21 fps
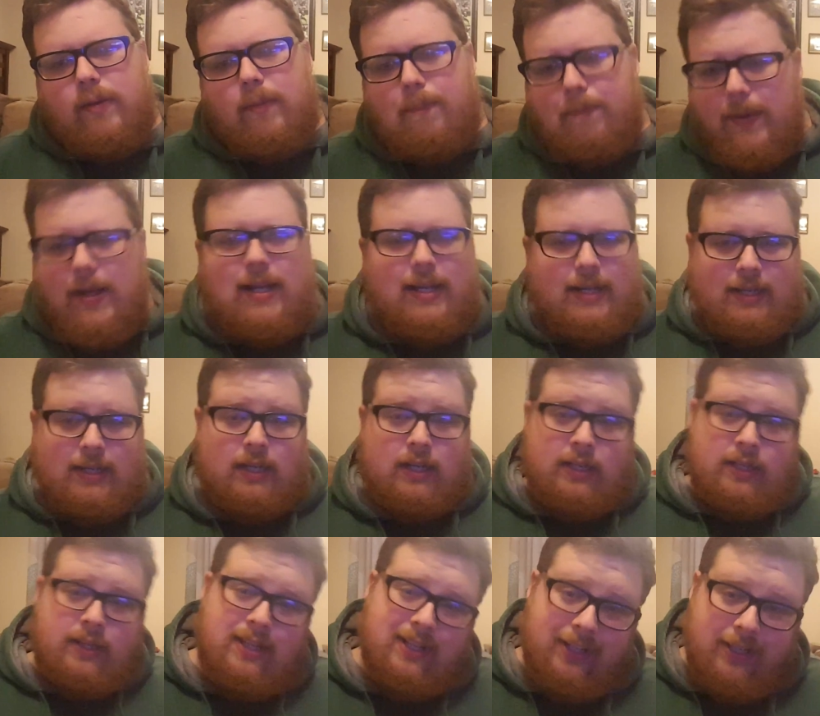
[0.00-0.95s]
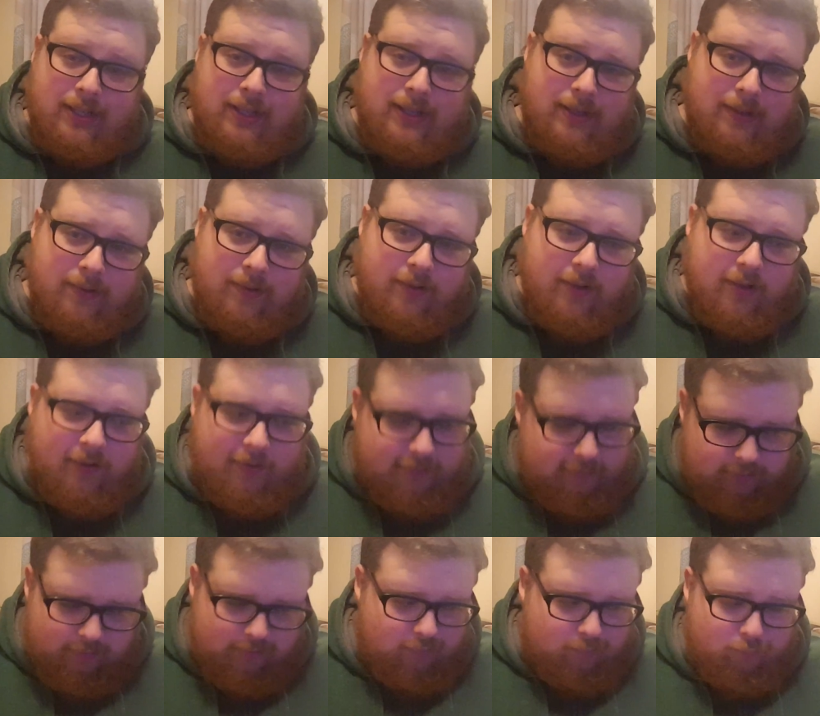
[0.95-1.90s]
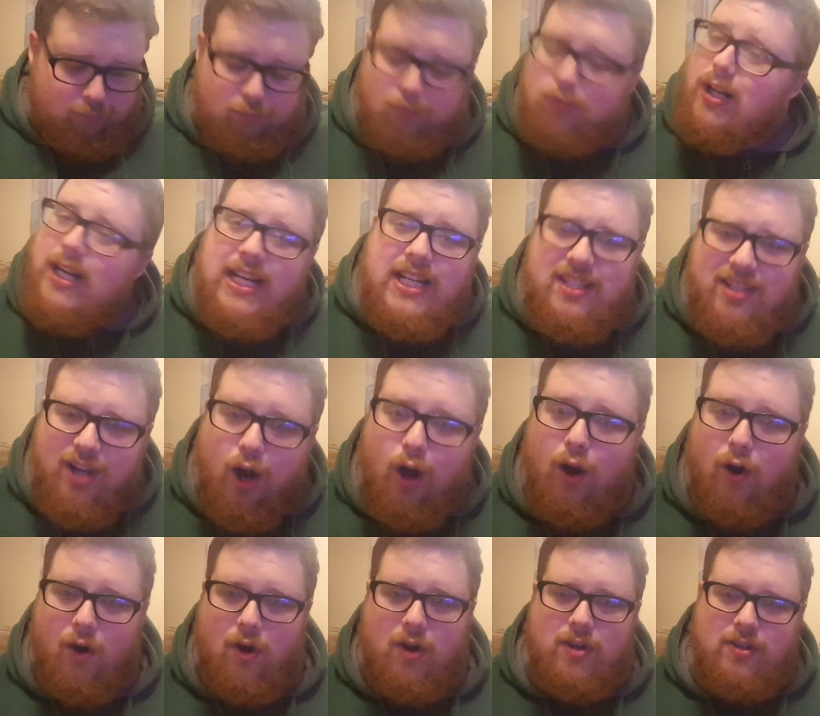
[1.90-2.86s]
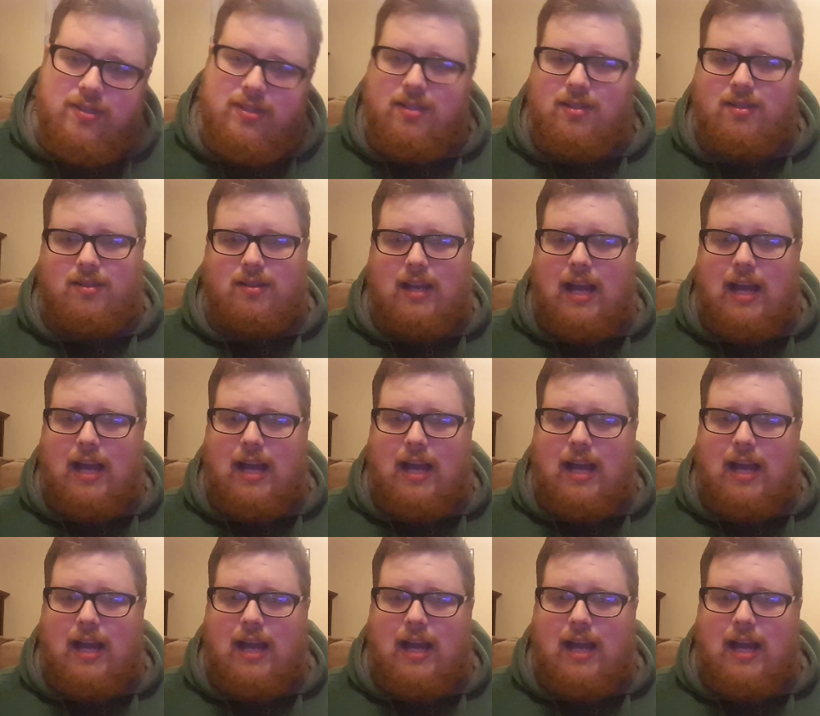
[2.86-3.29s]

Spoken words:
but the retards,